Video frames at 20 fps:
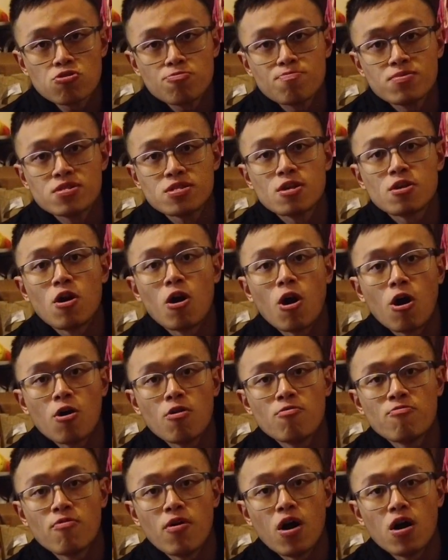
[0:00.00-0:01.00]
but there
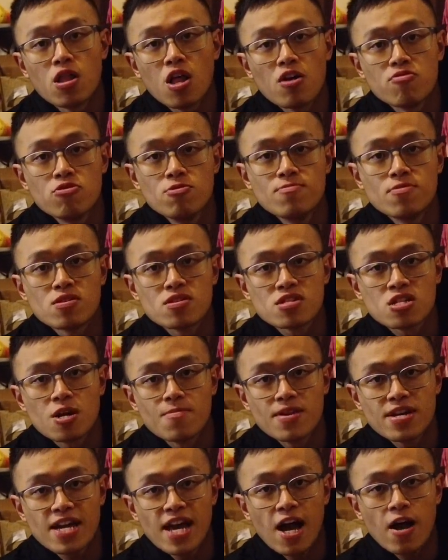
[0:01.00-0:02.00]
are a lot of rumors
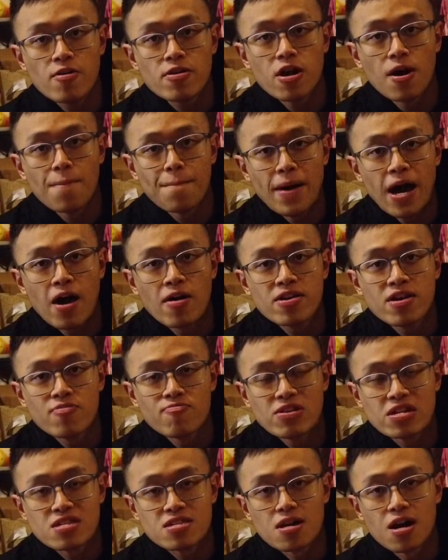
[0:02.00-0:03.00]
coming out about it
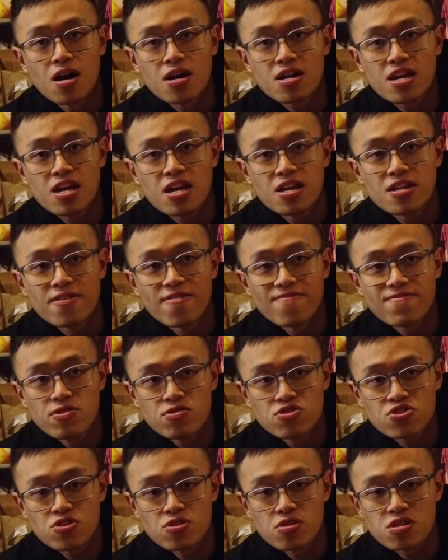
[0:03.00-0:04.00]
restocking in the
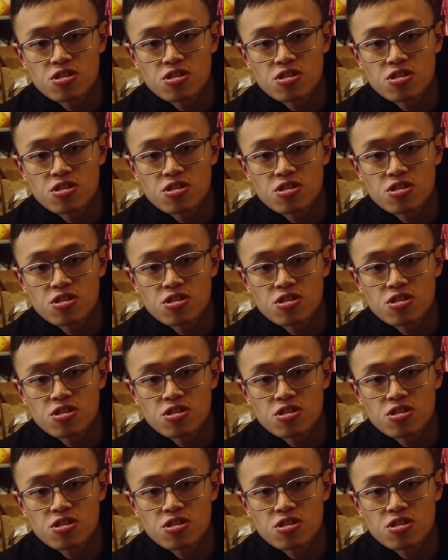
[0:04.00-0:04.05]
future.